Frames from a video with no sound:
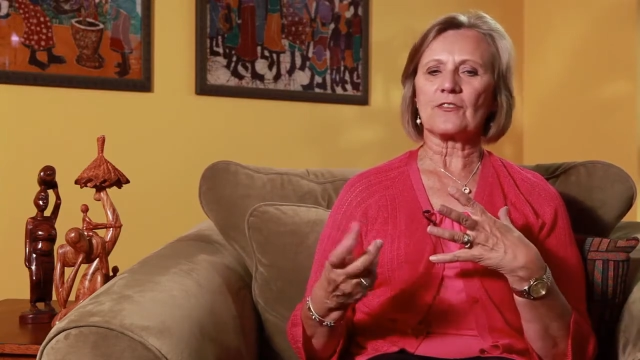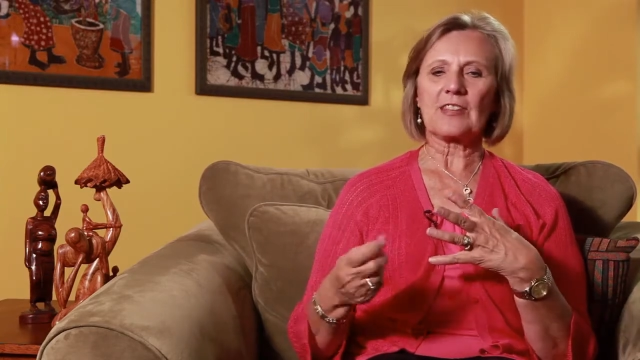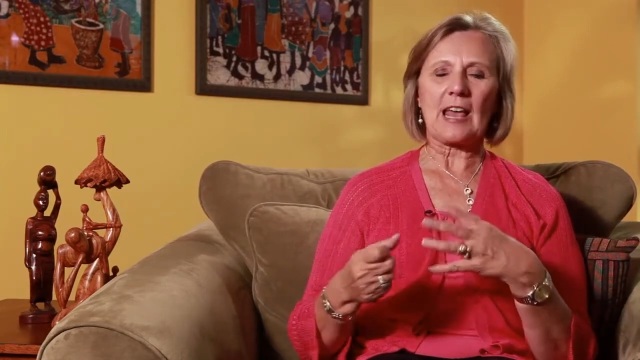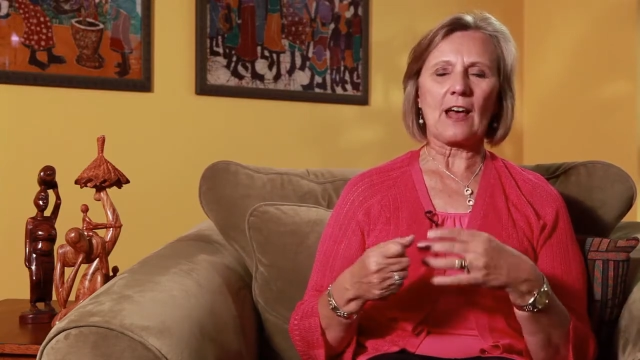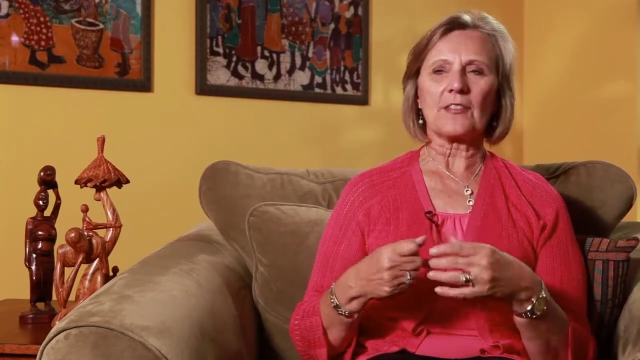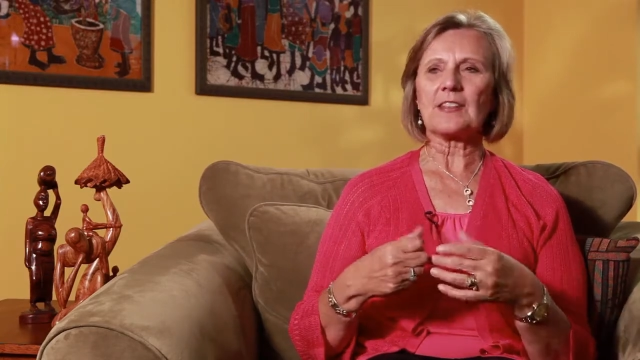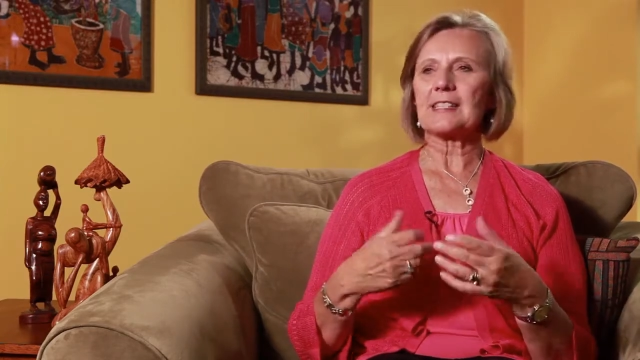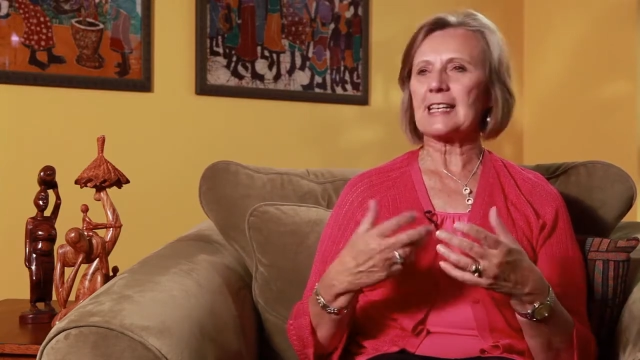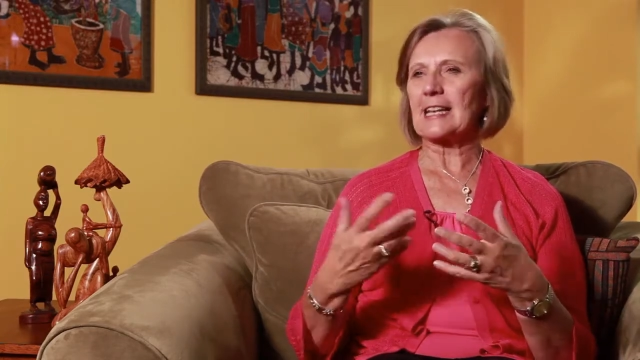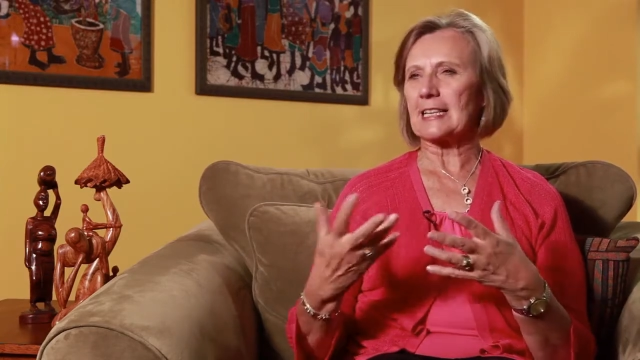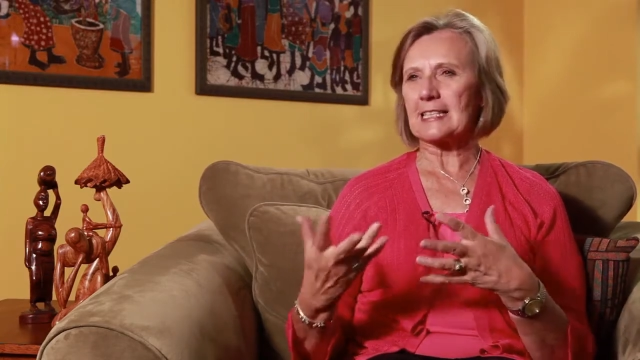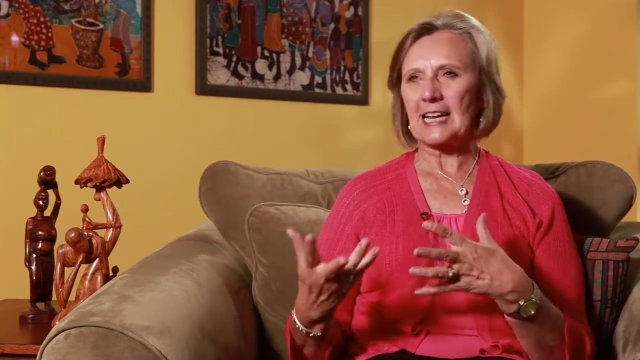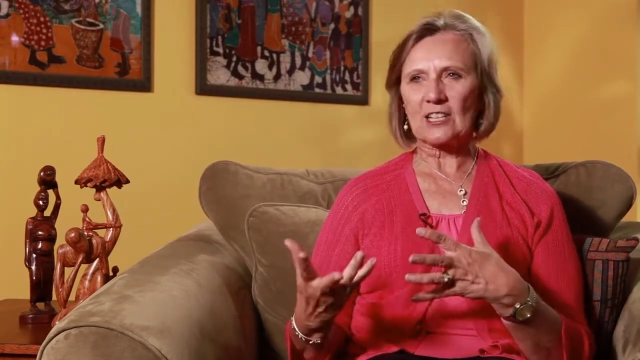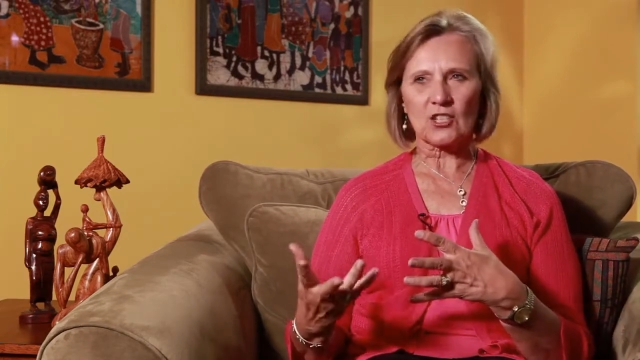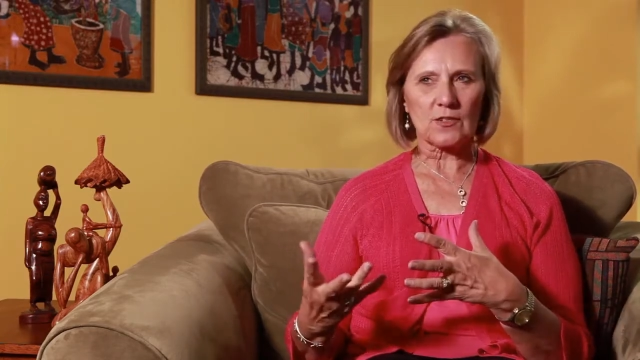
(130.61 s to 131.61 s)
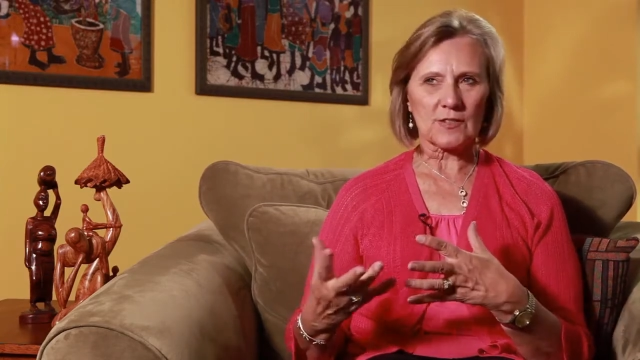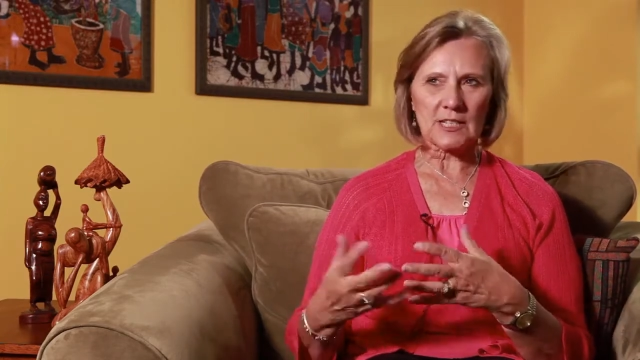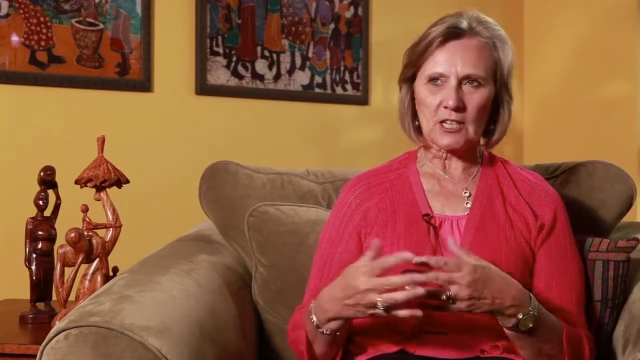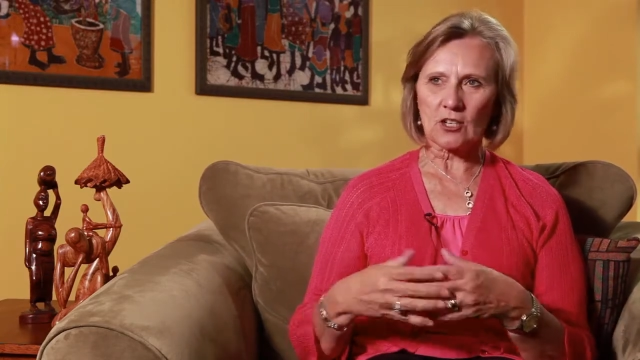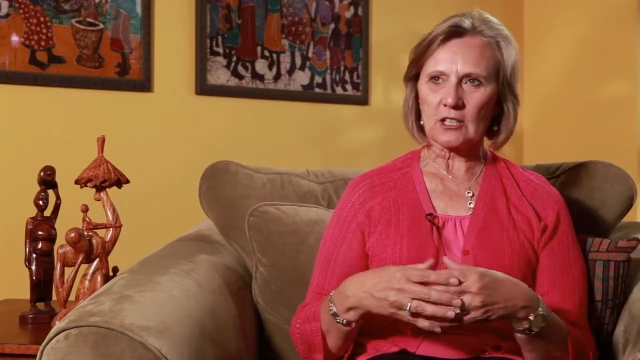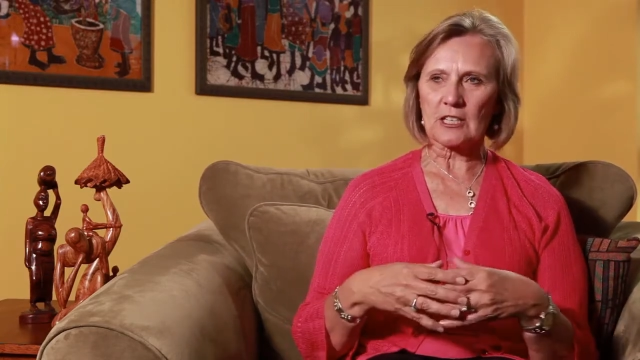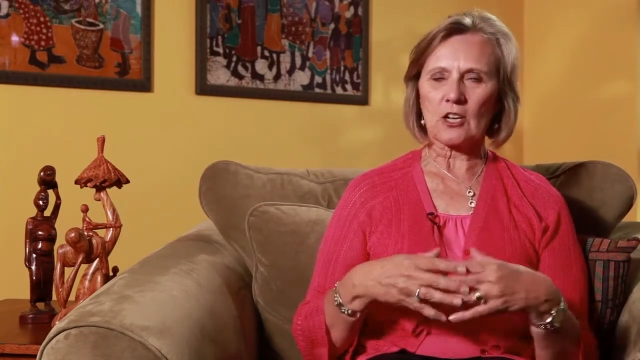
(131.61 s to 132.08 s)
Health and Sanitation of
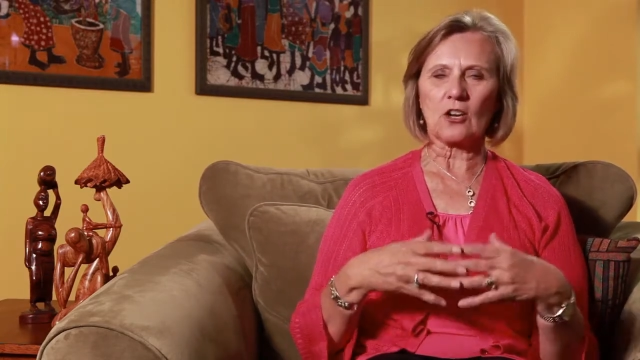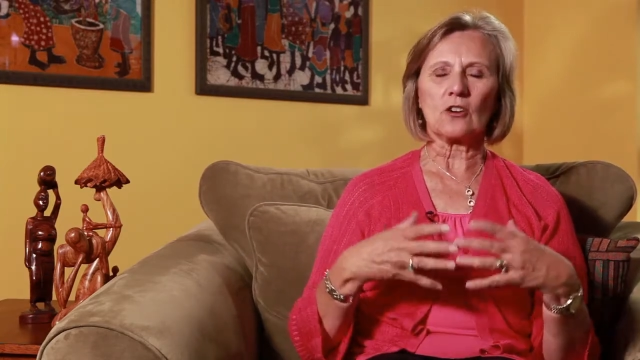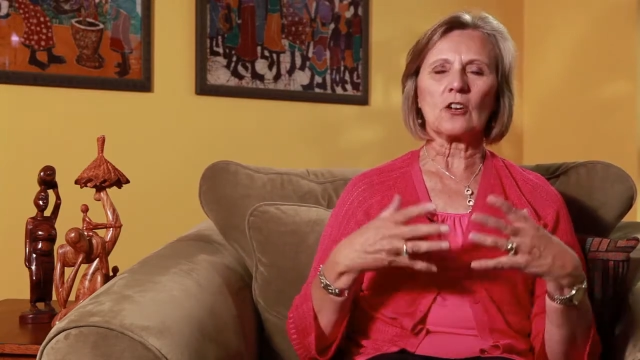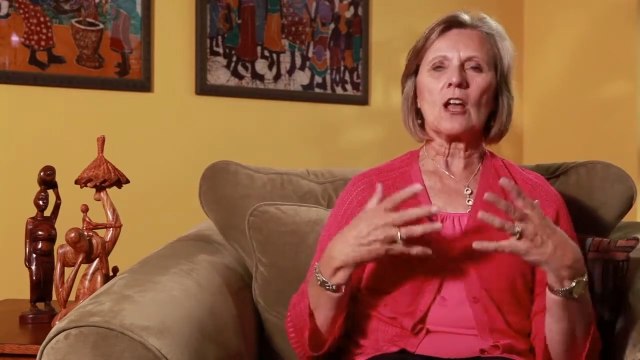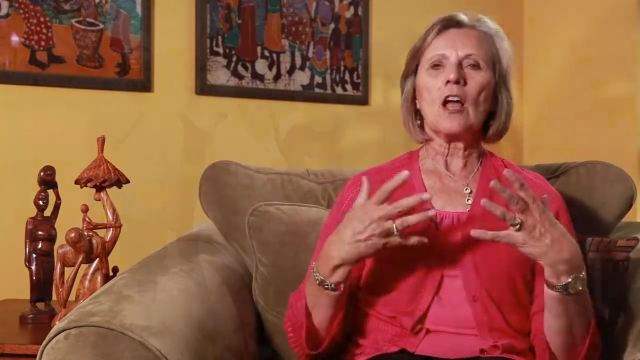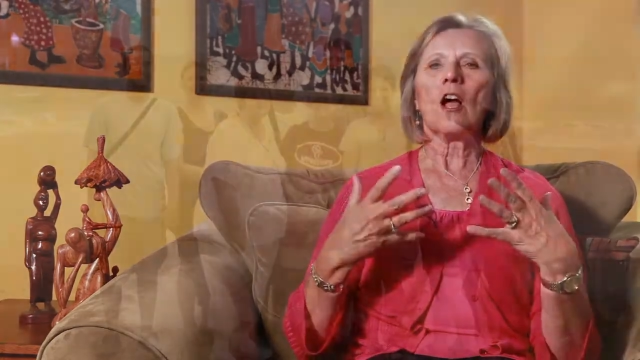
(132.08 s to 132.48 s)
Sierra Leone.